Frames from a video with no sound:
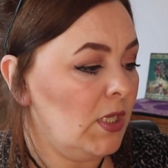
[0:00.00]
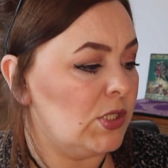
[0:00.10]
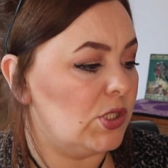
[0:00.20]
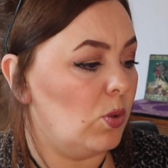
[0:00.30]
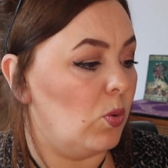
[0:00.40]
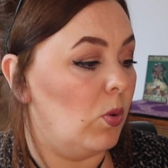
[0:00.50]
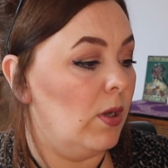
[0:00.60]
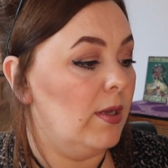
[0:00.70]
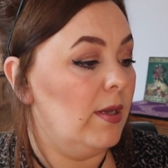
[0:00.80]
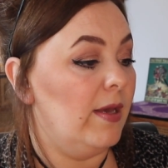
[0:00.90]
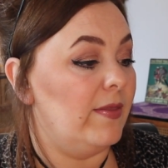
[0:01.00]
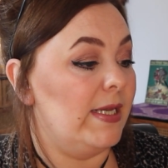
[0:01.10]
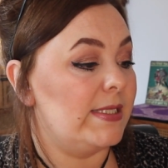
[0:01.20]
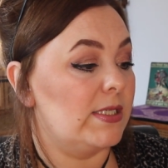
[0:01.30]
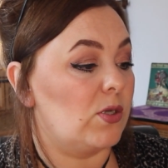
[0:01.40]
So,
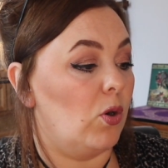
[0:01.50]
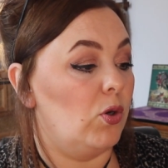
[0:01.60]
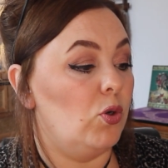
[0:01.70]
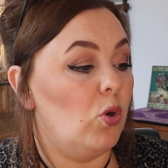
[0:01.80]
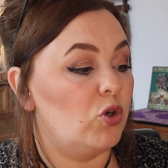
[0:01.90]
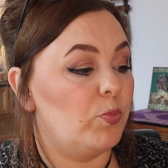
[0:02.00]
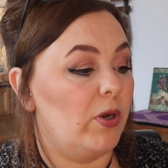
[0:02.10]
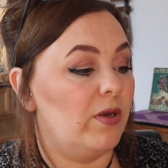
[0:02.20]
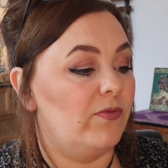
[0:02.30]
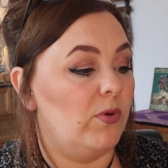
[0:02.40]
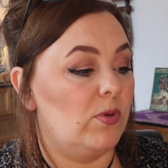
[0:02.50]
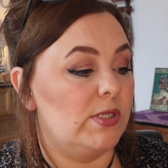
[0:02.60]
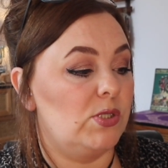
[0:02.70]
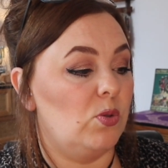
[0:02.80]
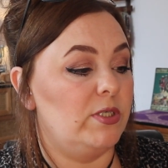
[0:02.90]
this has got 0.4
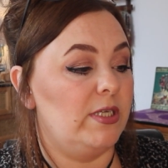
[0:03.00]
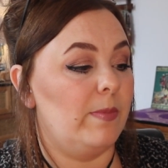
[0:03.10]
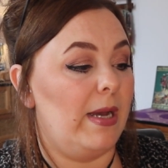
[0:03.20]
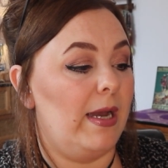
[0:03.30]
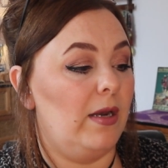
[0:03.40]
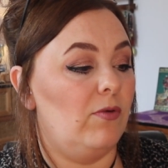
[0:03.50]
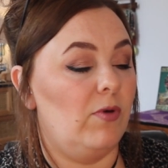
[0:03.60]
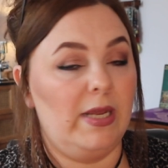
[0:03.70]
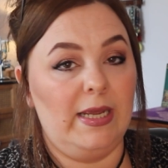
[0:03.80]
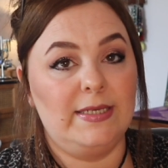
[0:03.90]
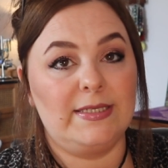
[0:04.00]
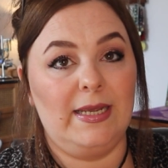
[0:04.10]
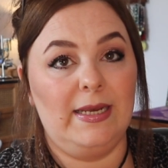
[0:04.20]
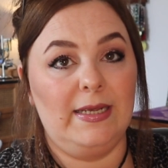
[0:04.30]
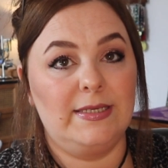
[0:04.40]
sodium hyaluronate
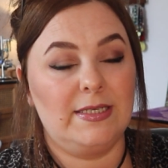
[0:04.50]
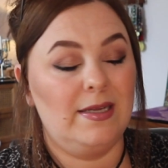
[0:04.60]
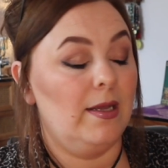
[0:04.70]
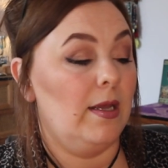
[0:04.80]
in it.